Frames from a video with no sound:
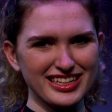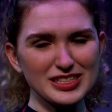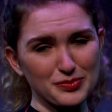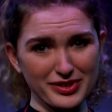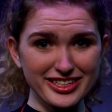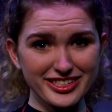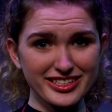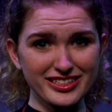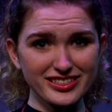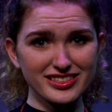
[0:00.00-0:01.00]
It's a
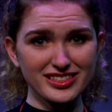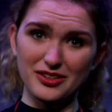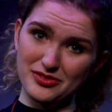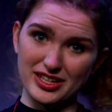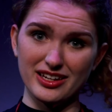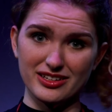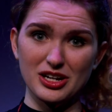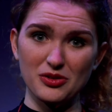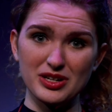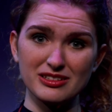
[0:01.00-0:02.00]
prejudice of the
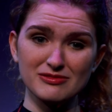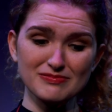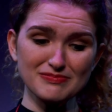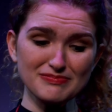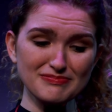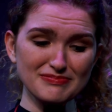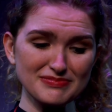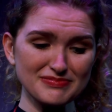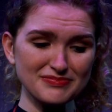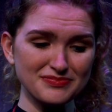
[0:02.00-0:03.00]
unknowing.
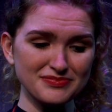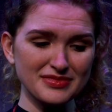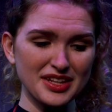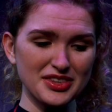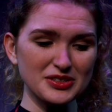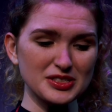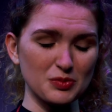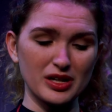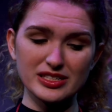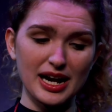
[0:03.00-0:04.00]
There's
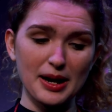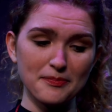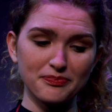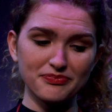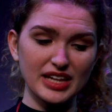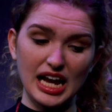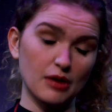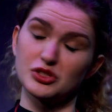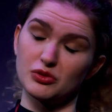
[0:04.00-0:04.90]
this one time I was